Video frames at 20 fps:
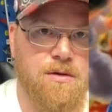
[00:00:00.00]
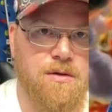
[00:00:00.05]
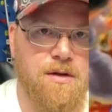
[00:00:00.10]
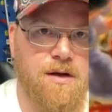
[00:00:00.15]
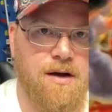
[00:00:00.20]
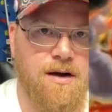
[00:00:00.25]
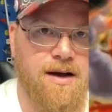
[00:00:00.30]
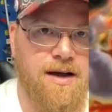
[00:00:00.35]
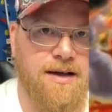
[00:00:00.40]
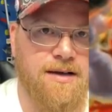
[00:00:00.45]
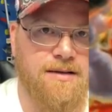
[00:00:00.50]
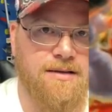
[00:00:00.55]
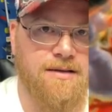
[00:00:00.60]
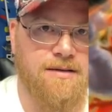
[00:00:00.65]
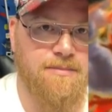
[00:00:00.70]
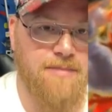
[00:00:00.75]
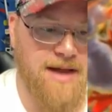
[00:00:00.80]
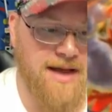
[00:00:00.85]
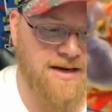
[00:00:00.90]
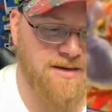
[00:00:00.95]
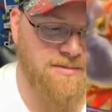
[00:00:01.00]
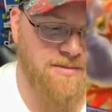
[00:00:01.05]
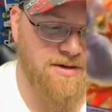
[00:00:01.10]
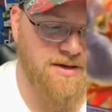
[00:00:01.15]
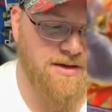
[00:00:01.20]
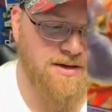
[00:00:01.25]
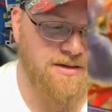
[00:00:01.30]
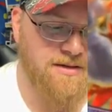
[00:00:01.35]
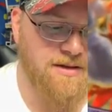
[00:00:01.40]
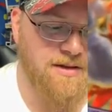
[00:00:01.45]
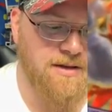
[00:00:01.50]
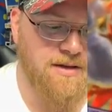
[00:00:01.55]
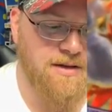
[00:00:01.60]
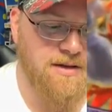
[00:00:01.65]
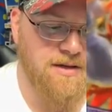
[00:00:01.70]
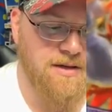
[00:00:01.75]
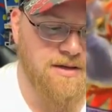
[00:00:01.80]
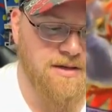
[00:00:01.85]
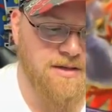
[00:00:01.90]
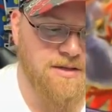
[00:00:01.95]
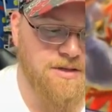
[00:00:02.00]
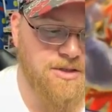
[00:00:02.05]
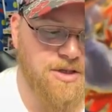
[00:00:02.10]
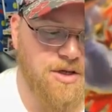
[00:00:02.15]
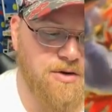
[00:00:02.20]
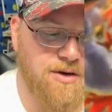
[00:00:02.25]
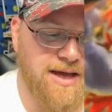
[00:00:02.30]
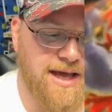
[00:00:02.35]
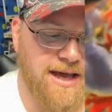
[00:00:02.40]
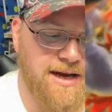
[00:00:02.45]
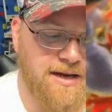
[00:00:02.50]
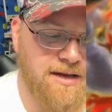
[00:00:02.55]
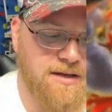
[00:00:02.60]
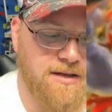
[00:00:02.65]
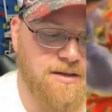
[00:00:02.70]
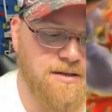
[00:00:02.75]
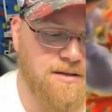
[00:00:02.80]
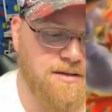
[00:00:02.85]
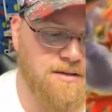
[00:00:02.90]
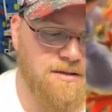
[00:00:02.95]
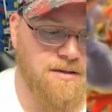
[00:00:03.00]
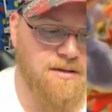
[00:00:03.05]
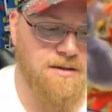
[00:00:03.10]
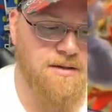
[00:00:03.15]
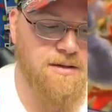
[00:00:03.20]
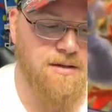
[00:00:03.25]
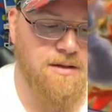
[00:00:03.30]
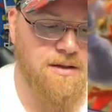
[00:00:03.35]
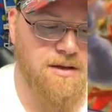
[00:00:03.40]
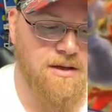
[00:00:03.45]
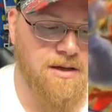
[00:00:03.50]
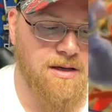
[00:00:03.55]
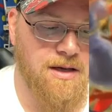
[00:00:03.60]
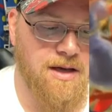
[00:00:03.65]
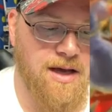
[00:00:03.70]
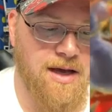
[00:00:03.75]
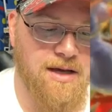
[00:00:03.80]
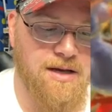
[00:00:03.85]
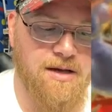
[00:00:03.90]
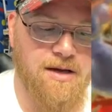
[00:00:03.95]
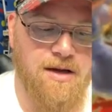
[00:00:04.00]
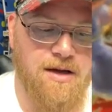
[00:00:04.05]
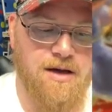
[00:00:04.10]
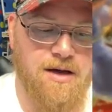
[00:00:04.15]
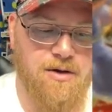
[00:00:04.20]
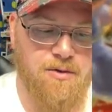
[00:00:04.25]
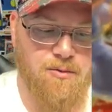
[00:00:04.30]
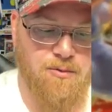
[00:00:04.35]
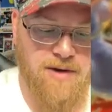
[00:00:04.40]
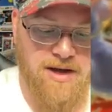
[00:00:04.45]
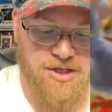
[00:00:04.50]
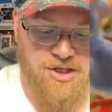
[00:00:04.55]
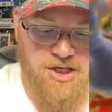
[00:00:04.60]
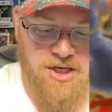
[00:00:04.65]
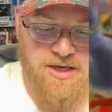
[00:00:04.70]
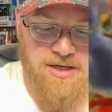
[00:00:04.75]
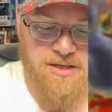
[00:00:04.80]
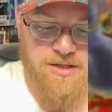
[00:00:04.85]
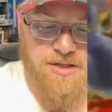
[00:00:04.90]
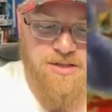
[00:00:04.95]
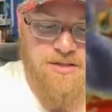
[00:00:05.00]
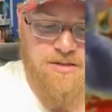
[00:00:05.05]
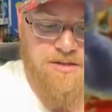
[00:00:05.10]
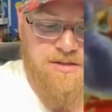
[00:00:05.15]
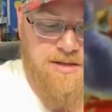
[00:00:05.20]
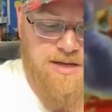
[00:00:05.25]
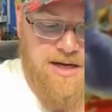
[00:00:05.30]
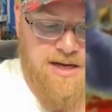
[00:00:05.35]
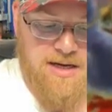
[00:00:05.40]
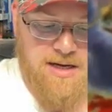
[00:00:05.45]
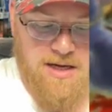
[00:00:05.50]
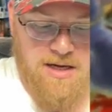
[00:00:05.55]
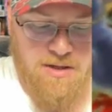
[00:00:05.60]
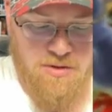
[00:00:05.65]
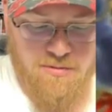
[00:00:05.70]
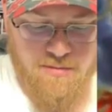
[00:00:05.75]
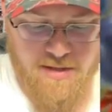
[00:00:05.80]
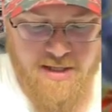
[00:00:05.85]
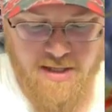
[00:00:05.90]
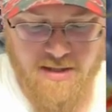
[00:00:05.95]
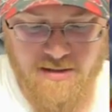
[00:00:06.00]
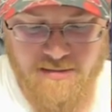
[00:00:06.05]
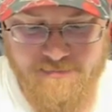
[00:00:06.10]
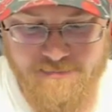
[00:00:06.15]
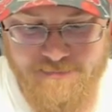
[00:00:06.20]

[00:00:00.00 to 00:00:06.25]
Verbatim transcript: All right, Magnemite. Togetic, and a Regice, non-hollow rare.